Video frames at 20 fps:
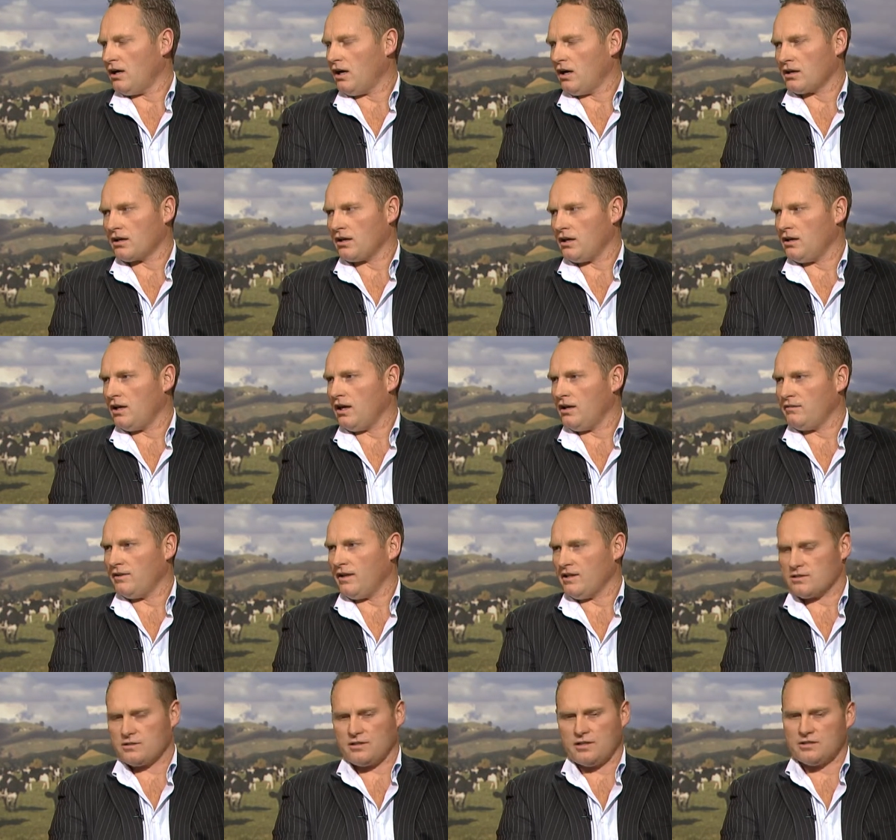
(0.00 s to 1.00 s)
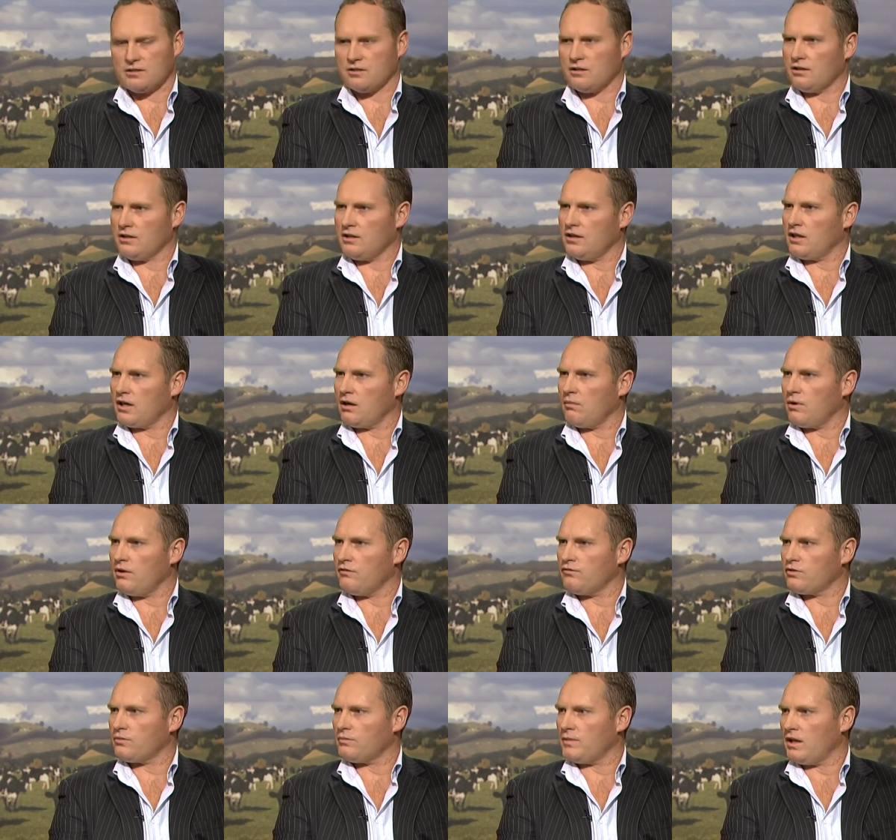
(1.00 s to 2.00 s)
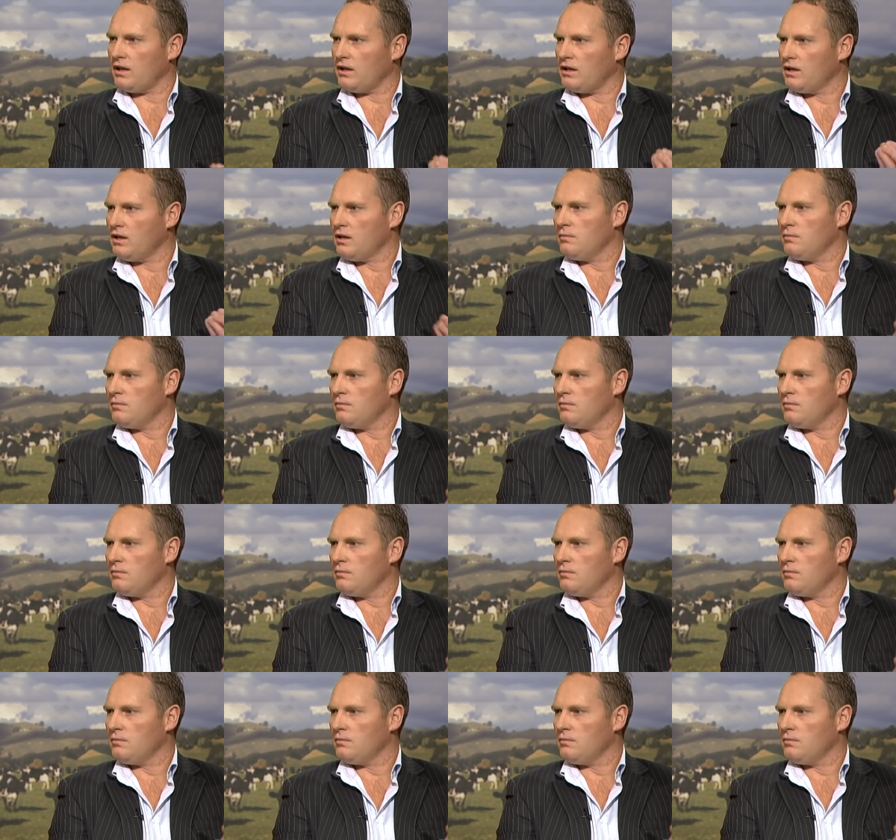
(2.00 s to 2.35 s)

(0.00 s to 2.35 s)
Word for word: okay, and that's there's no getting away from that.